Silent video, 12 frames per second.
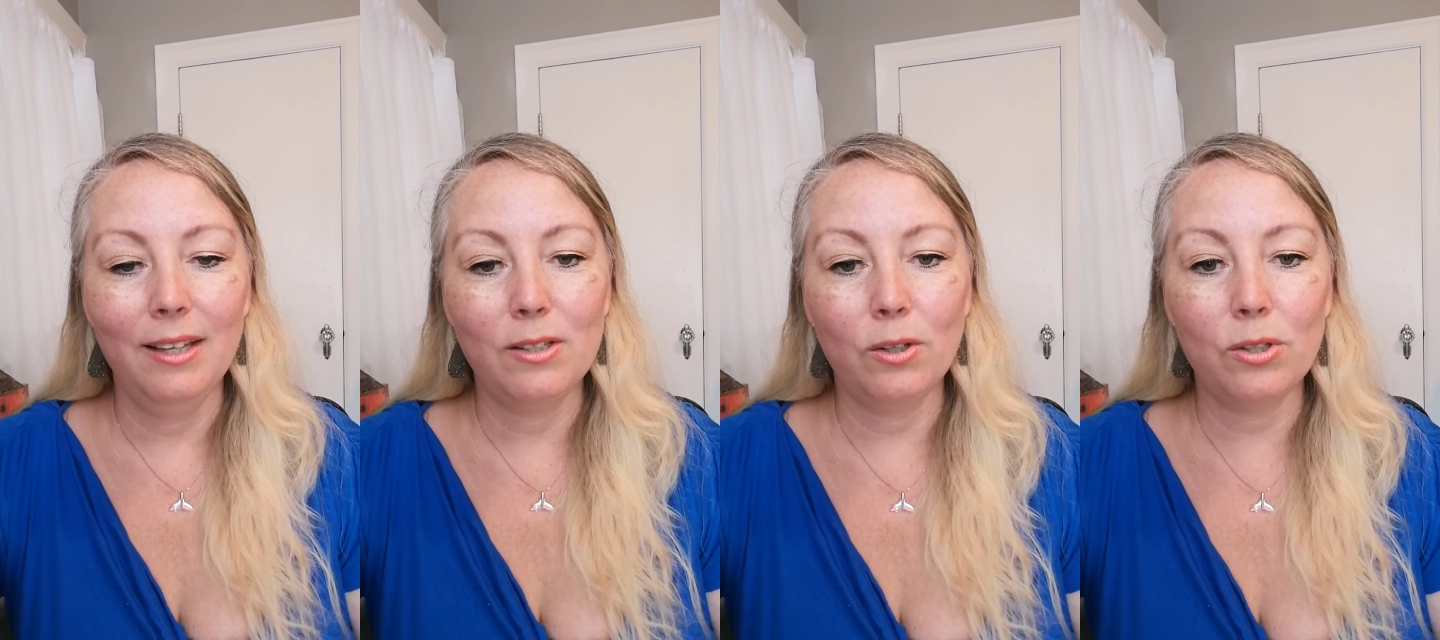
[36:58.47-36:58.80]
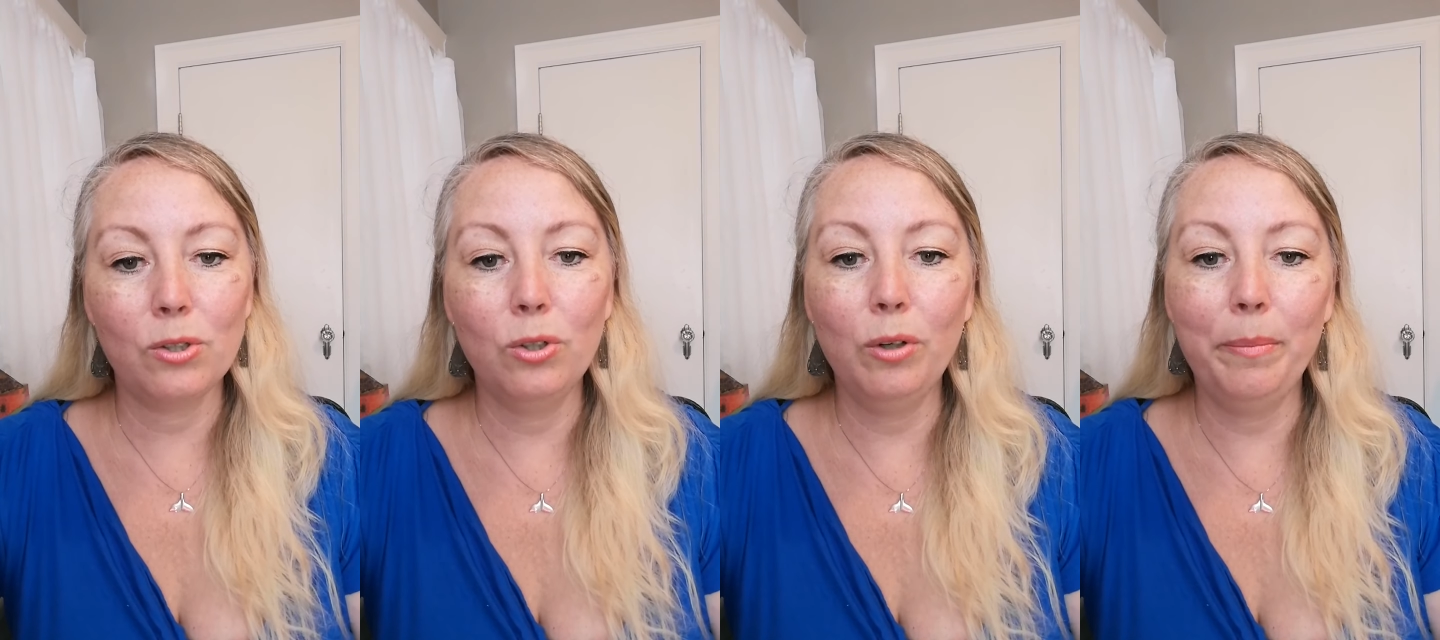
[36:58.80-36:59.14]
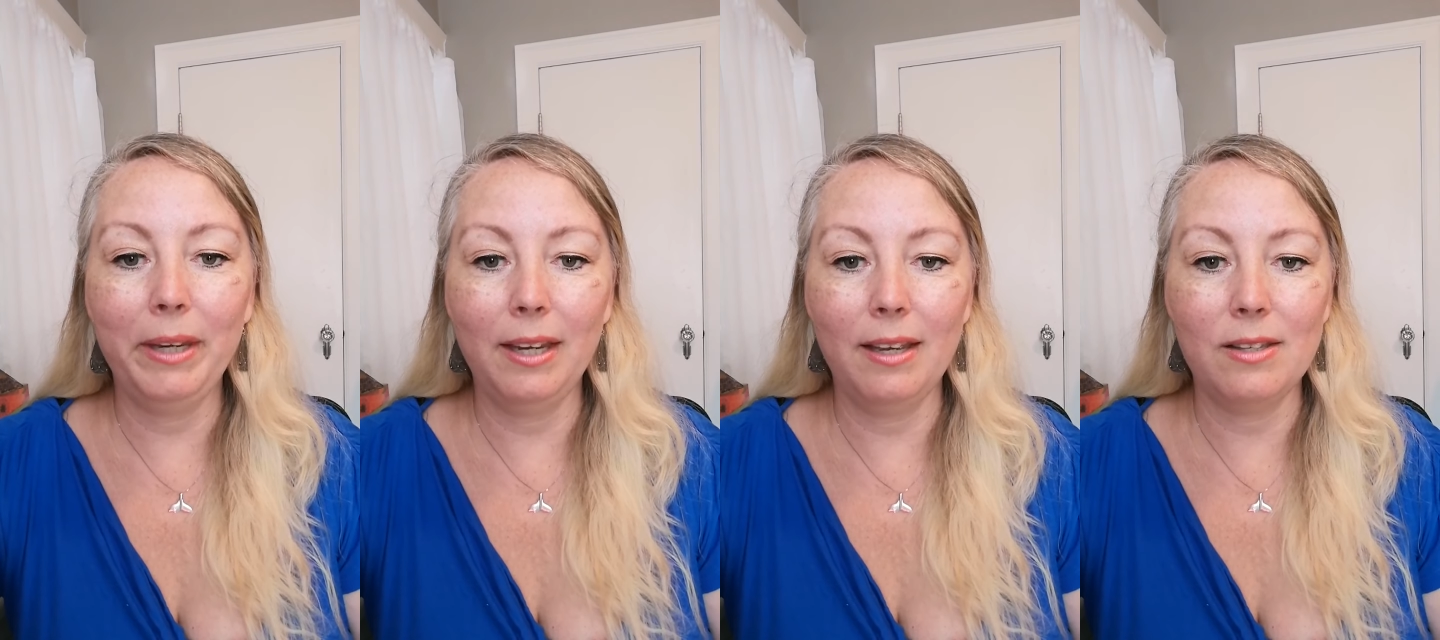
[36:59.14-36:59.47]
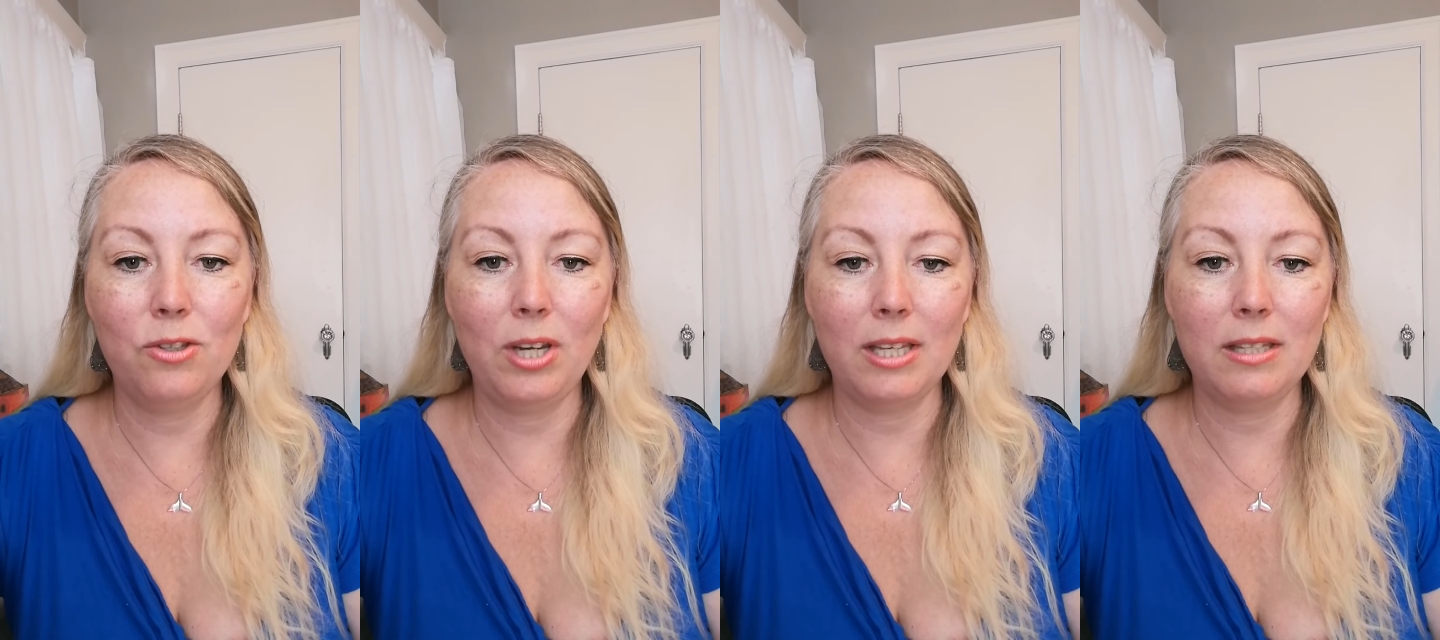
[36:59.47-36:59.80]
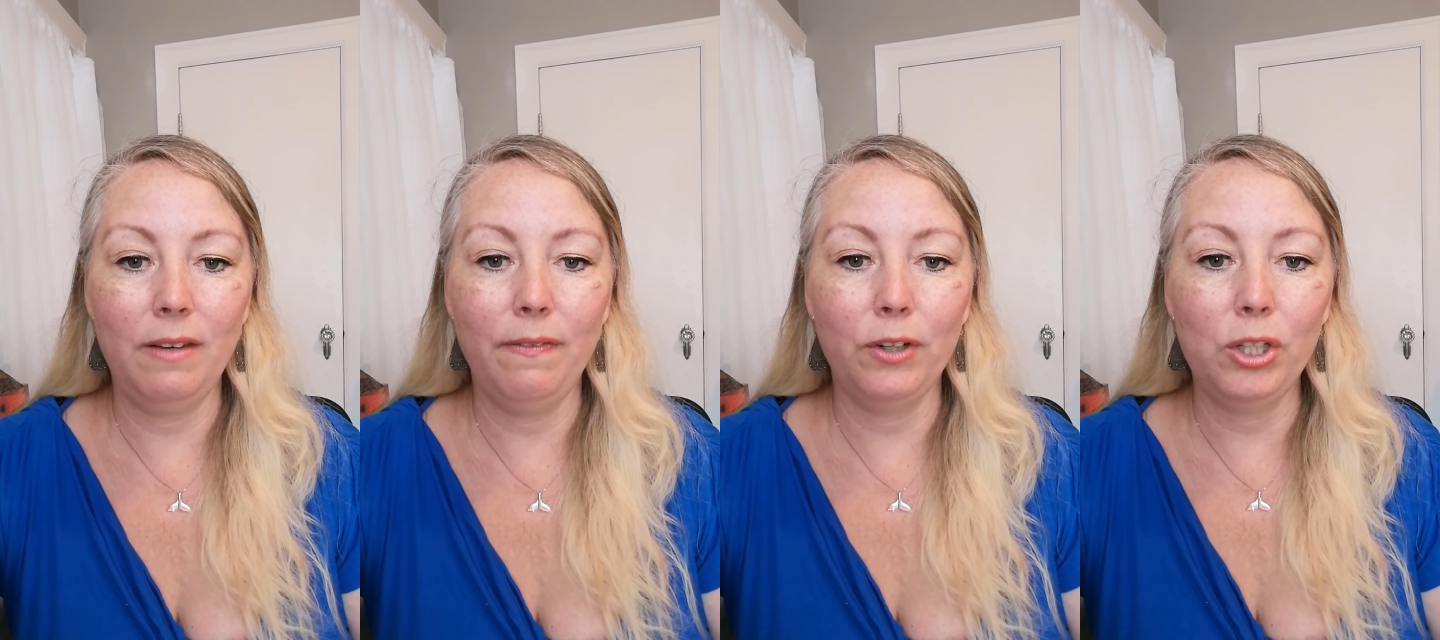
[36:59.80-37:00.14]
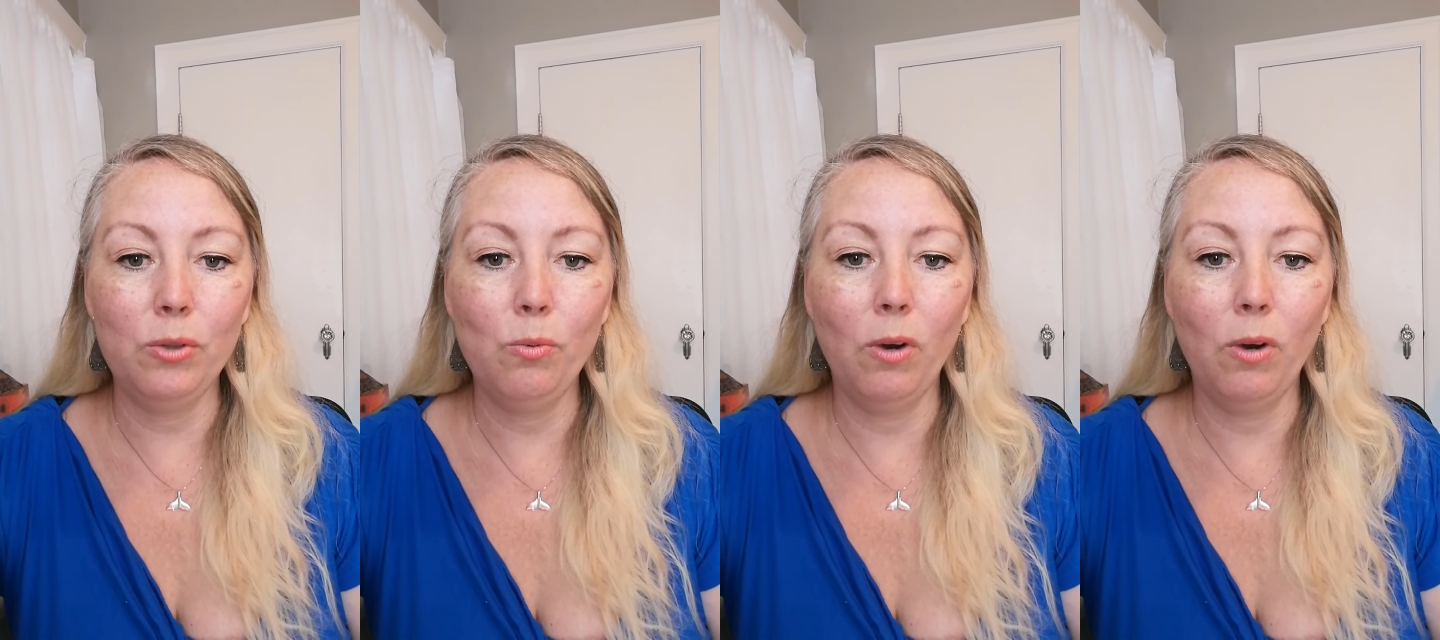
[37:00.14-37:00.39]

so it's cool because jesse for you